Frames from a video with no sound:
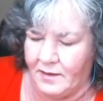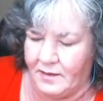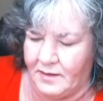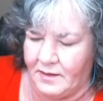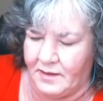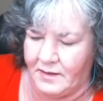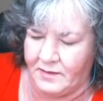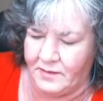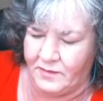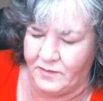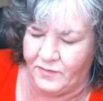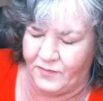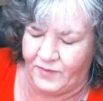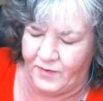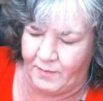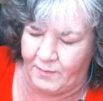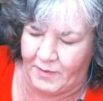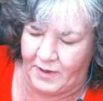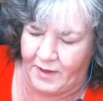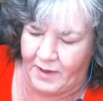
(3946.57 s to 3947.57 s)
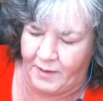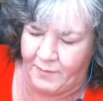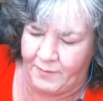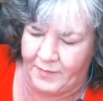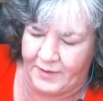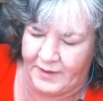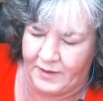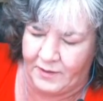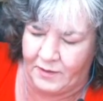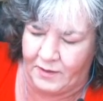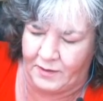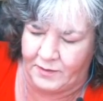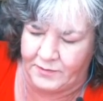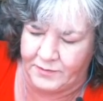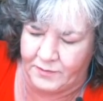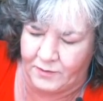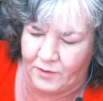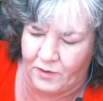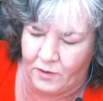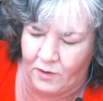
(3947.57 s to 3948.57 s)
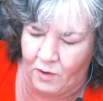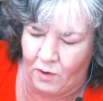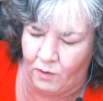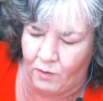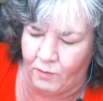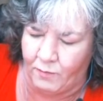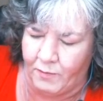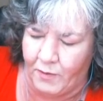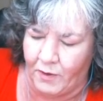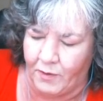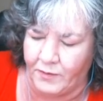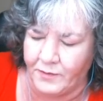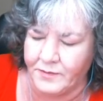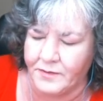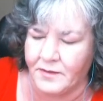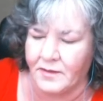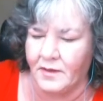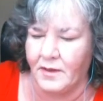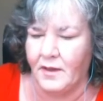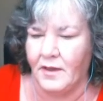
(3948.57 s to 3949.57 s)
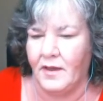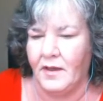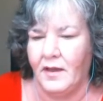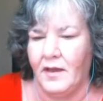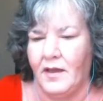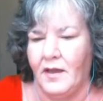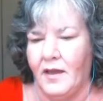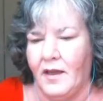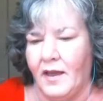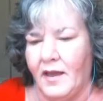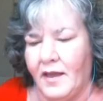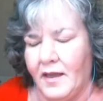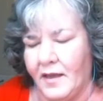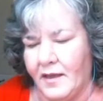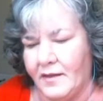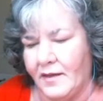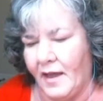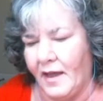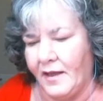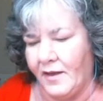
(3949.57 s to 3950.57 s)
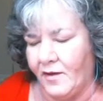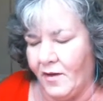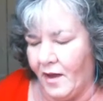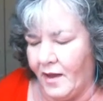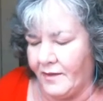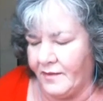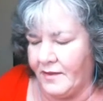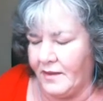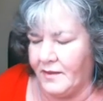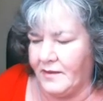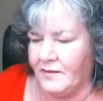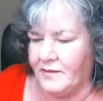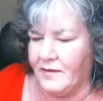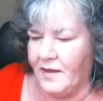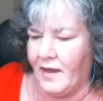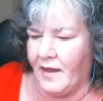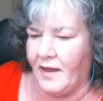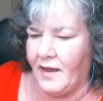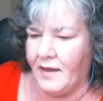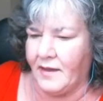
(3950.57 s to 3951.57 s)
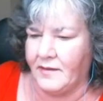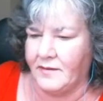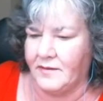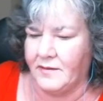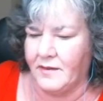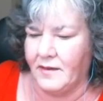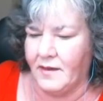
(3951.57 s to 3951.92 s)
This is from a company called Cobalt, and I got these at